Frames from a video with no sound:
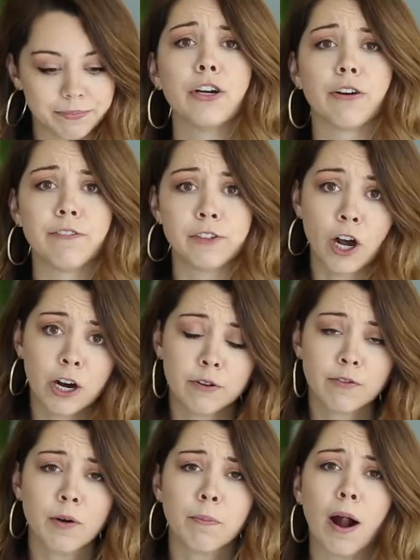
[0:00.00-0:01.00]
Your
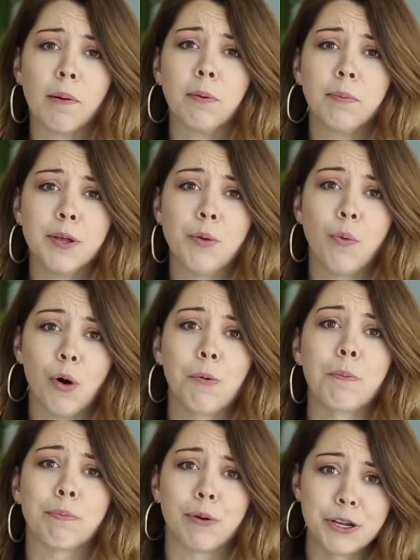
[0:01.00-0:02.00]
photographer probably
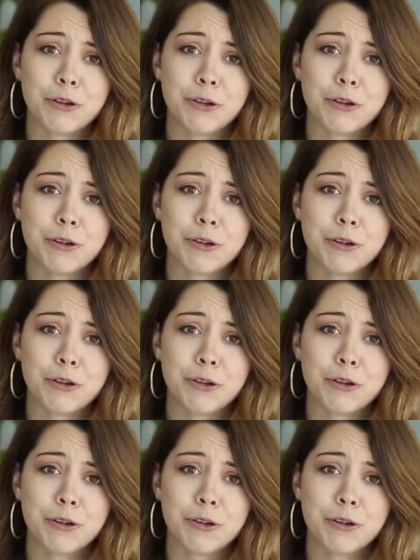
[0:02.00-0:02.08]
won't bring